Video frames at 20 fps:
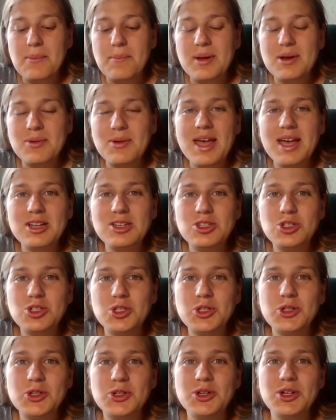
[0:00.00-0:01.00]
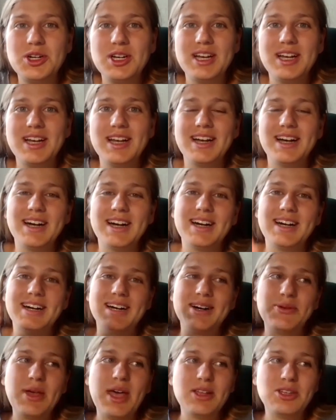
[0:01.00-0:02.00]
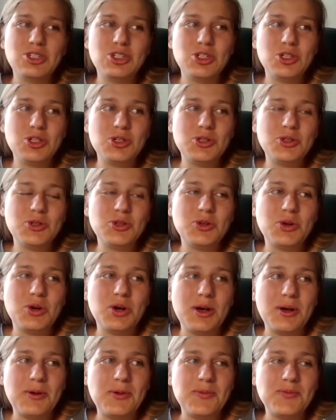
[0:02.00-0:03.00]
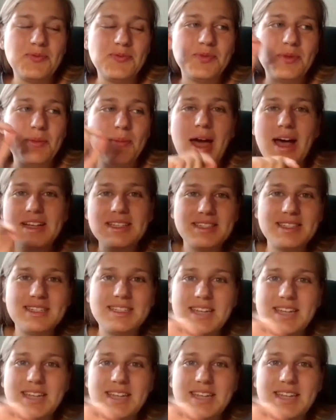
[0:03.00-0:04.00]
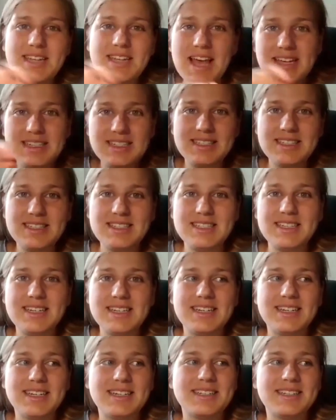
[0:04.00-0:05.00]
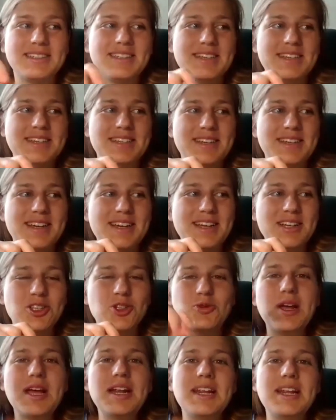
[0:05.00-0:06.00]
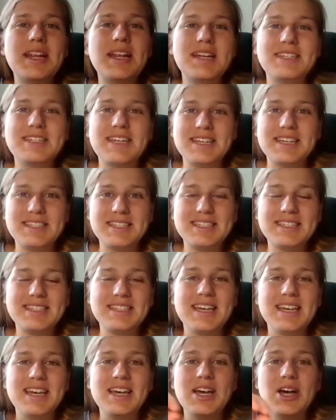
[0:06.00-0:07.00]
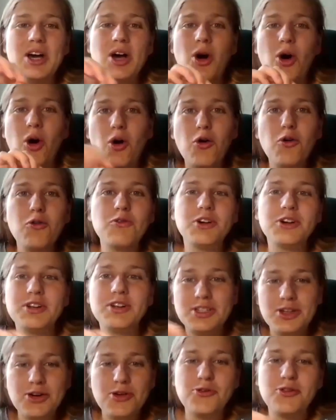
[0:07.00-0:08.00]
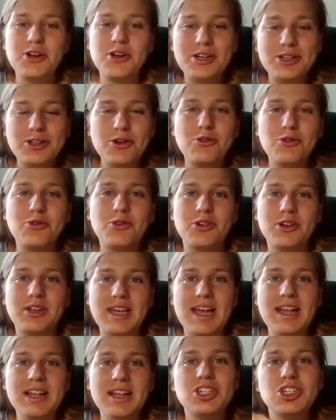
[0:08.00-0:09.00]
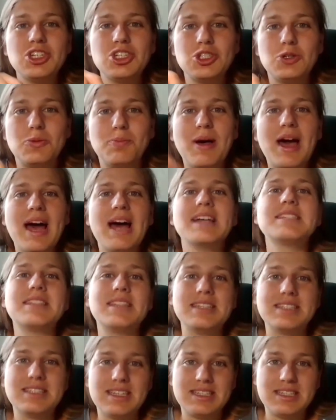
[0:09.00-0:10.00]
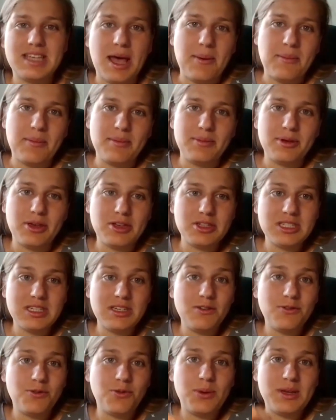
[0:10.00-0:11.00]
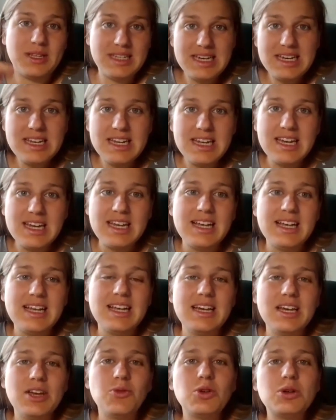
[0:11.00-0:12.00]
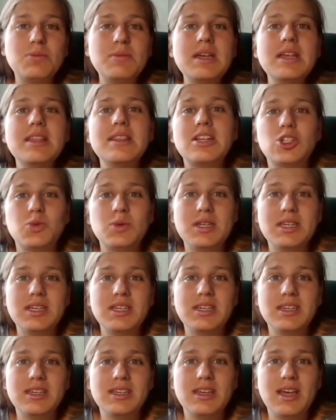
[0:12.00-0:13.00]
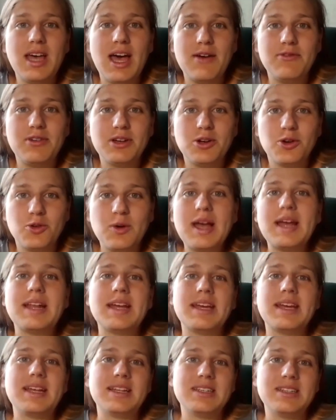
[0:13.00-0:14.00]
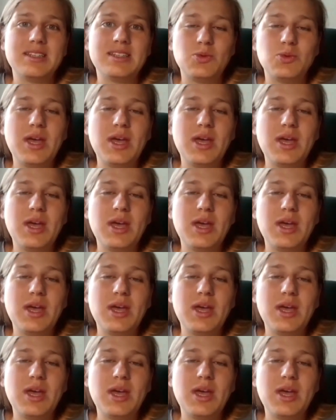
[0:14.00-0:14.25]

but we had to pass the tests, the training tests, over and over and over again, just to pass this exam, because if we did, it would mean that we had a credit